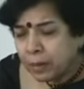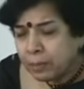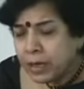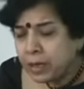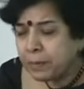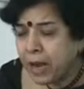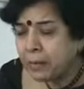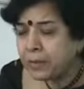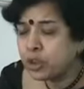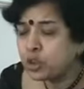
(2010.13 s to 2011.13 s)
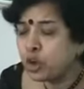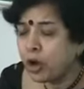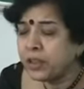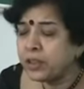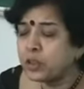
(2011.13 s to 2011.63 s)
Many Brahmins
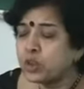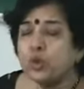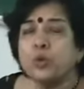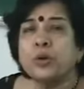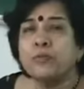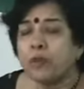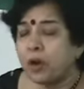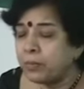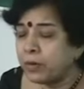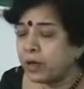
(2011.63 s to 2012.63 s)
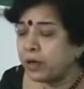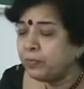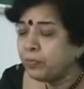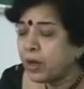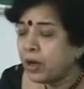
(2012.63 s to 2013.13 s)
joined this new reformed uh,
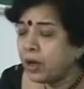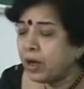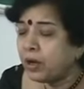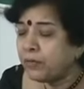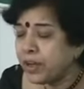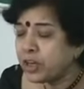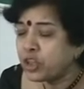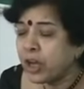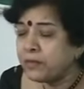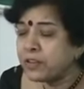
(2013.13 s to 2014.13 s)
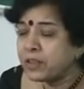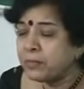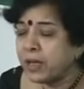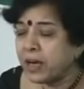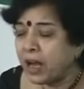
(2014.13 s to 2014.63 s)
uh, Veer
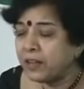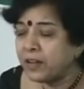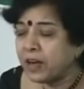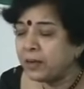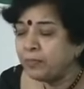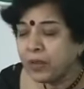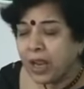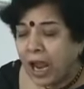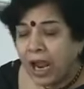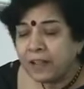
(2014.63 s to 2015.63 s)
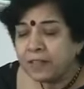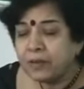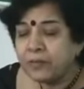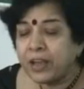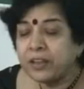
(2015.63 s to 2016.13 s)
Shaivism in Andhra and
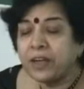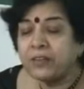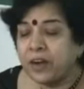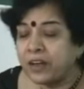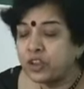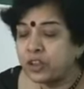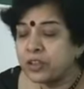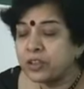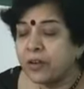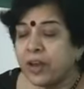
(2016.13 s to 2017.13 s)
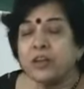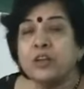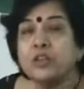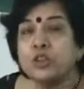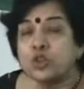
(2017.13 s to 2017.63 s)
the Vedic traditions gained
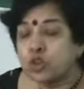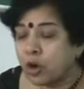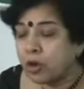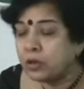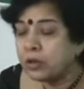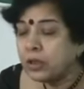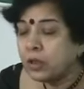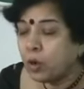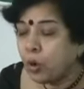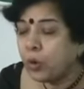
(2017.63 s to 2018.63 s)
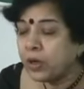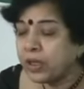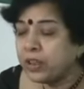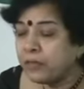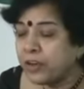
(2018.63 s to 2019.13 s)
a strong hold
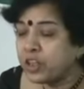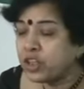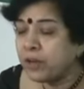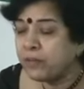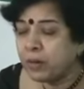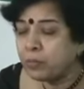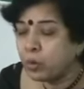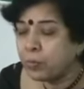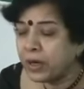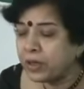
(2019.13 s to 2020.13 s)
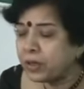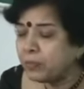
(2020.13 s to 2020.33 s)
in the Veer Shaiva movement.